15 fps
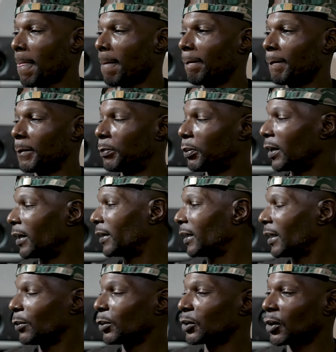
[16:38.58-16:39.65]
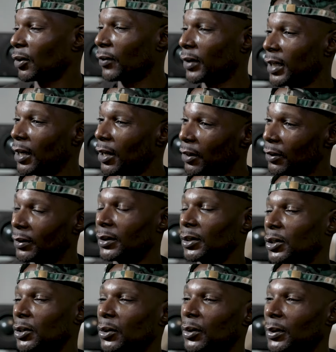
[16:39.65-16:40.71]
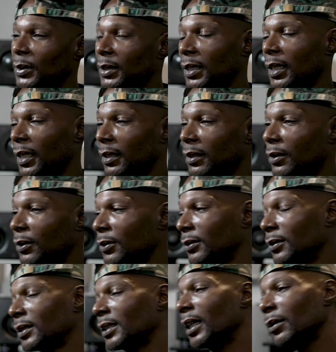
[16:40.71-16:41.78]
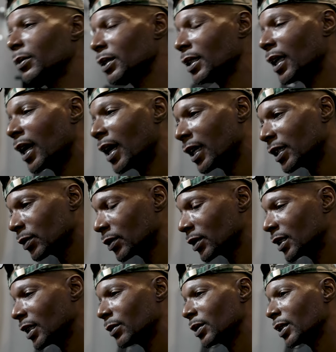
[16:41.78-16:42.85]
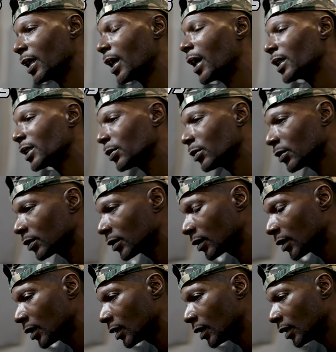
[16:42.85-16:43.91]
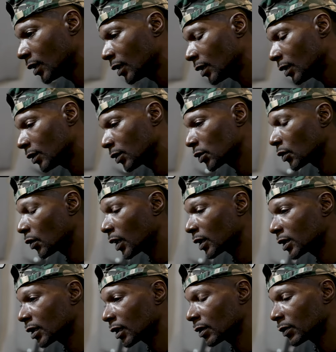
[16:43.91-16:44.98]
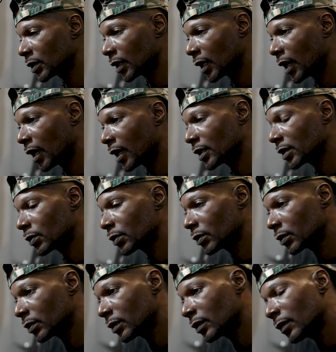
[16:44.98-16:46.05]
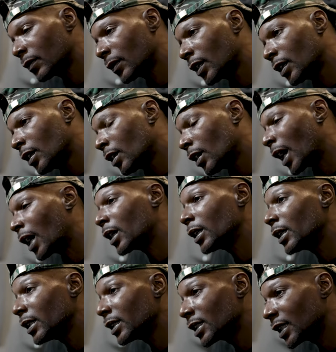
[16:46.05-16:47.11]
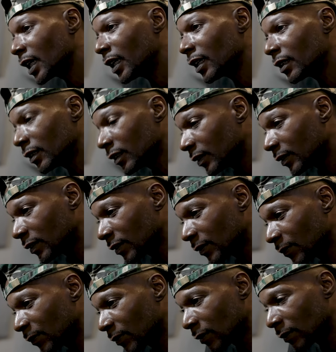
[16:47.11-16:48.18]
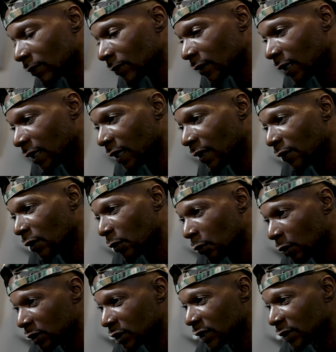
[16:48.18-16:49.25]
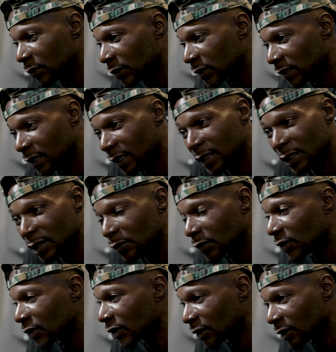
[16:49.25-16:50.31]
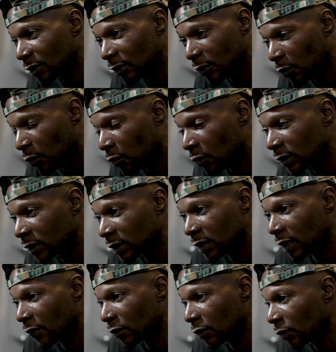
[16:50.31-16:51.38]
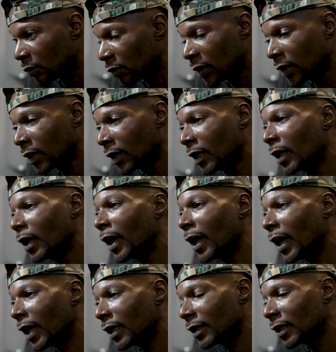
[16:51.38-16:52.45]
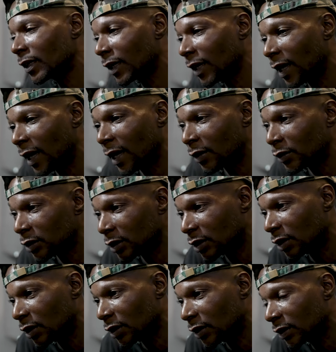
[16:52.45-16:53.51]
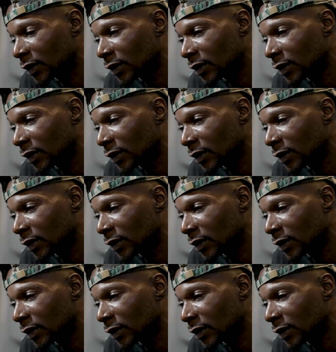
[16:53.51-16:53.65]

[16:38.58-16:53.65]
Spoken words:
But he was already hurt. And Shorty was like, yo, take him to the hospital. Take him to the hospital. So I took him to the hospital. I couldn't take hearing what she was saying. She was all hysterical. I had to get her out the car.